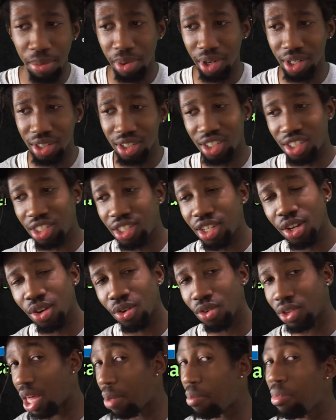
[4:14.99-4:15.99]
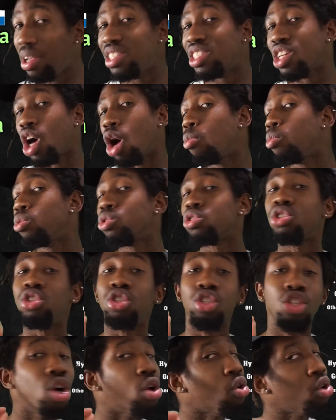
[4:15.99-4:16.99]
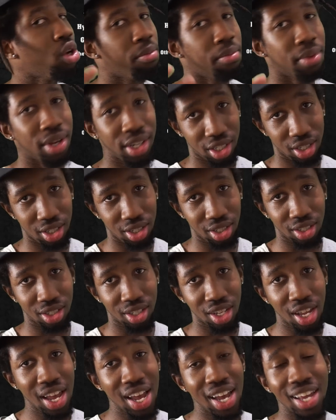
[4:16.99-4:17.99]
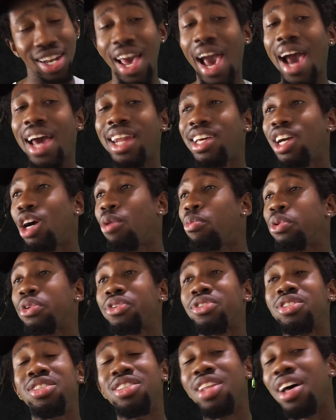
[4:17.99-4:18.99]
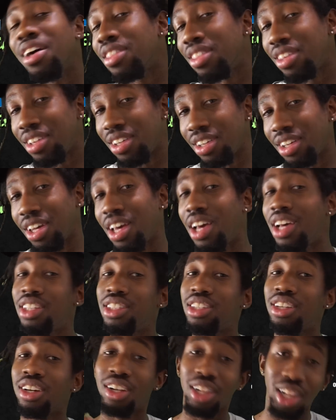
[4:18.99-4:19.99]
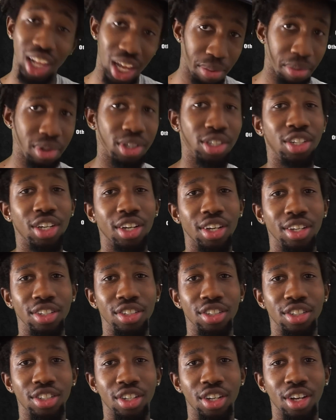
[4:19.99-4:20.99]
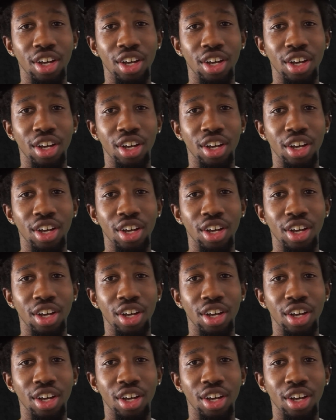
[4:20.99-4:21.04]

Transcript: but still, that means almost no emissions and adding almost nothing to climate change,